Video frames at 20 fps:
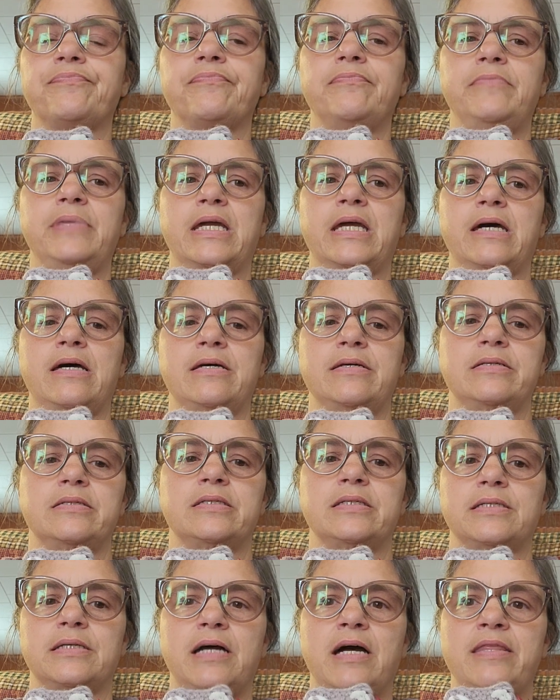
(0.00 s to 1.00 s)

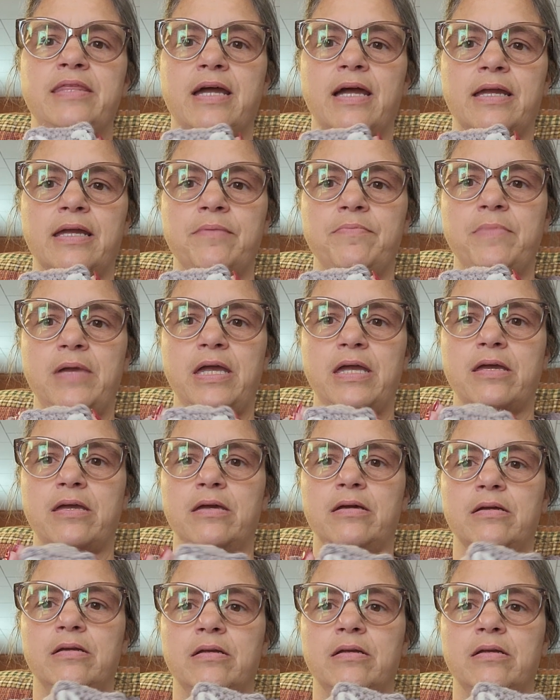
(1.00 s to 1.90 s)
because I think I can make